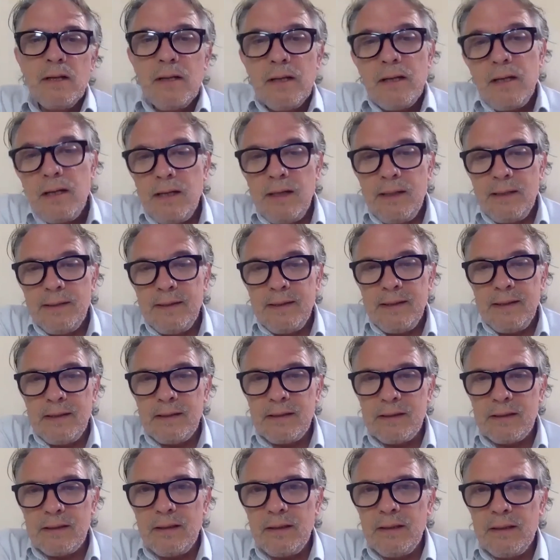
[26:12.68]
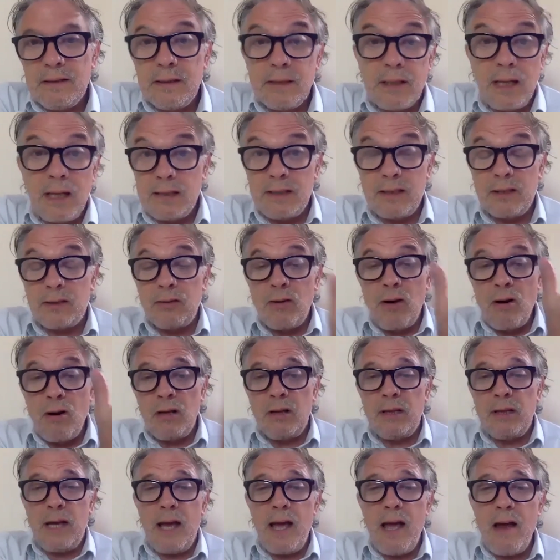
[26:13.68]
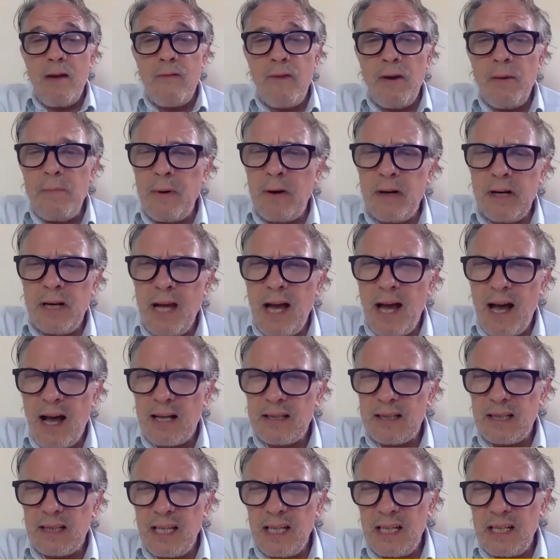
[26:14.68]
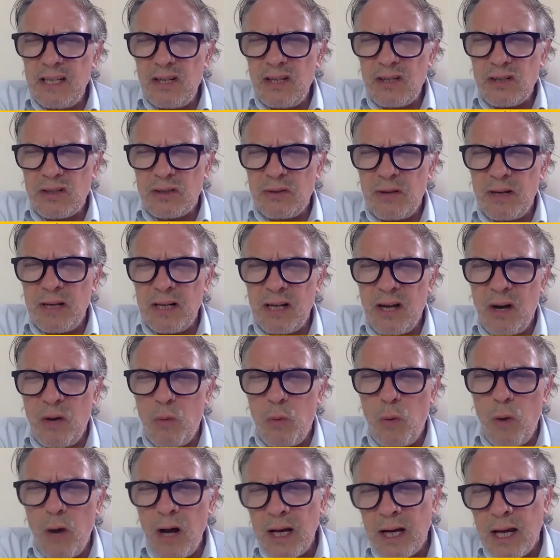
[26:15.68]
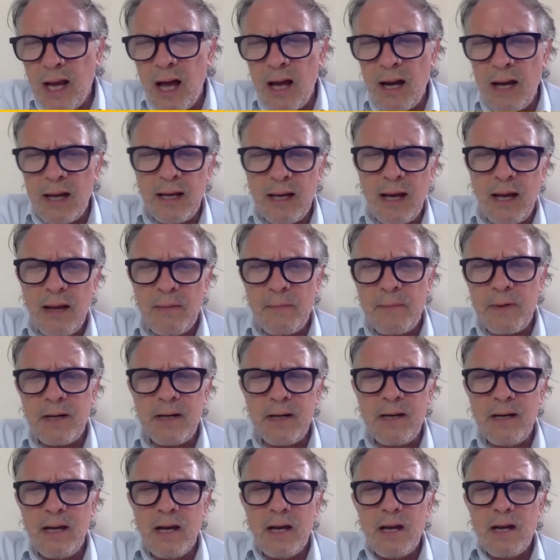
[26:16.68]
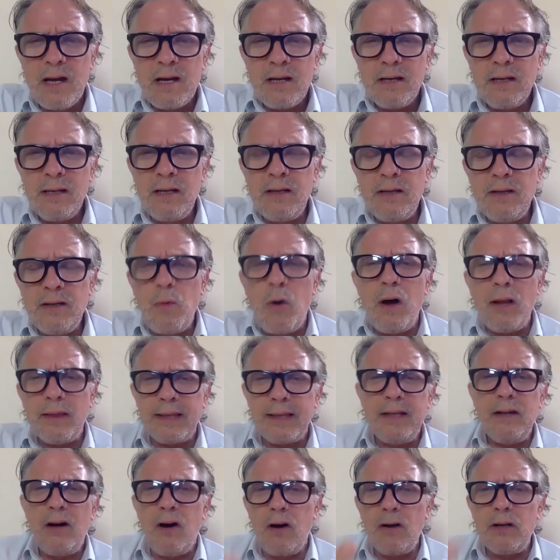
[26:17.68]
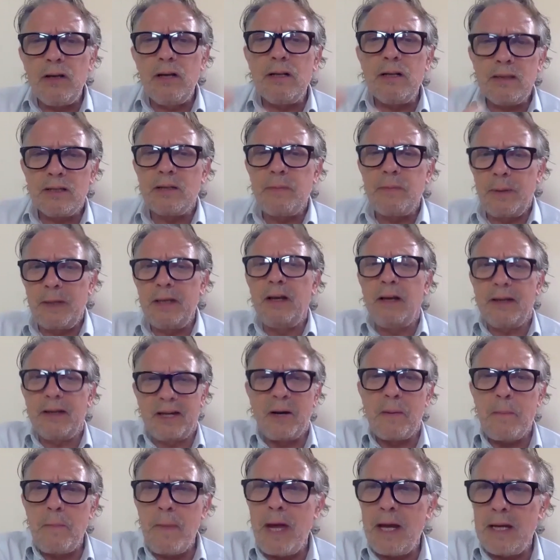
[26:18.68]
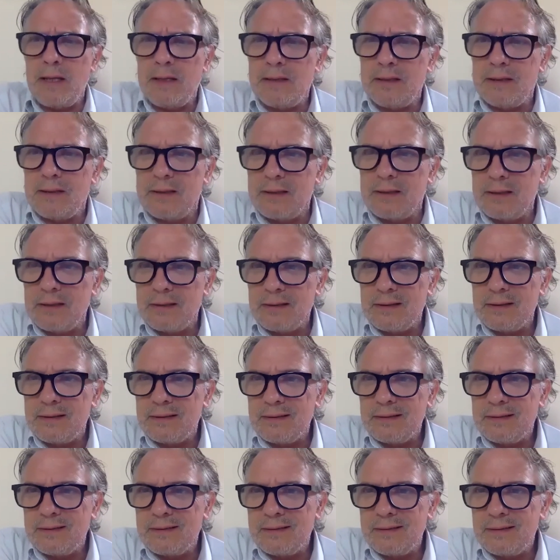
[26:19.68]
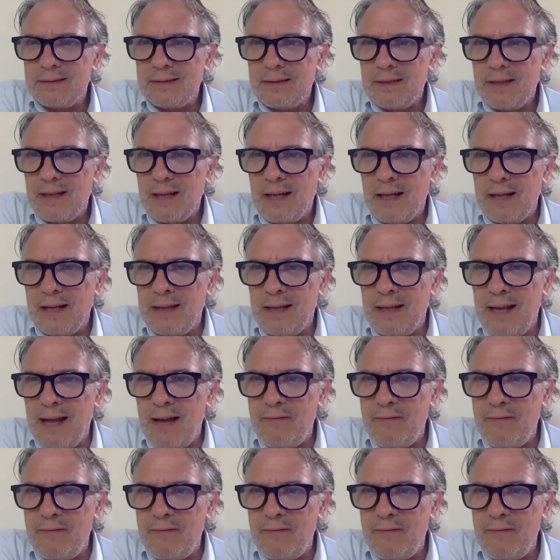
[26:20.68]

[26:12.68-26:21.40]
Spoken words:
it's a struggle that everybody has. I think you're just trying to go, why can't I get my... You want the audience to be like your mates. And then